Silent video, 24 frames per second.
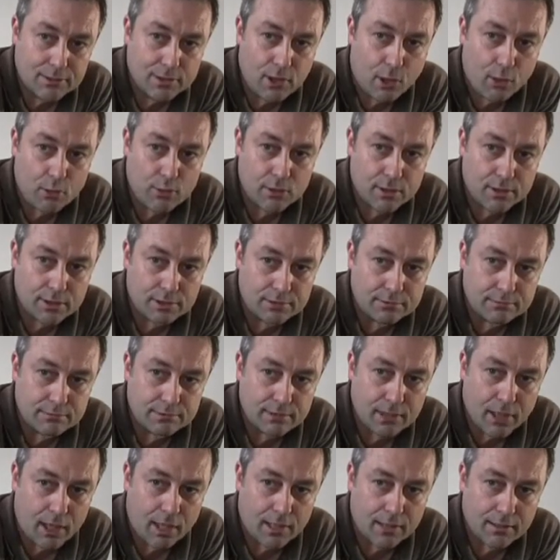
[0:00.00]
golden
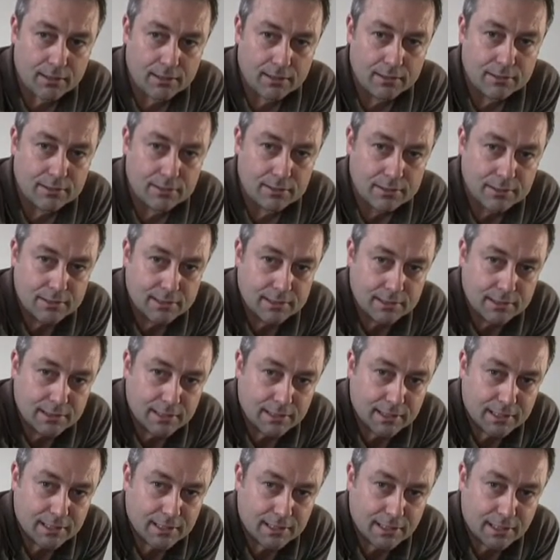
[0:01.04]
colour
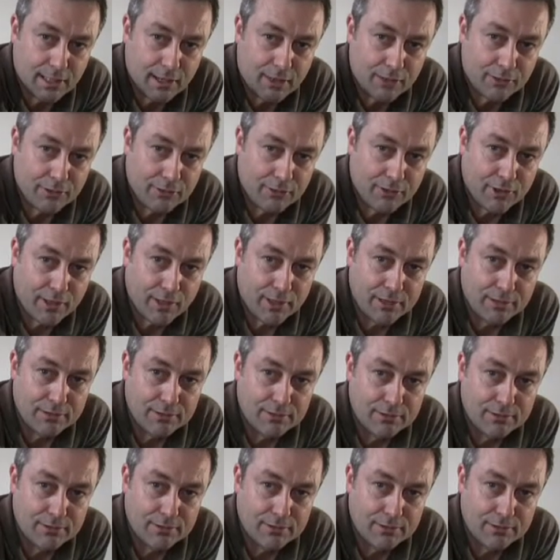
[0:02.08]
in the glass there.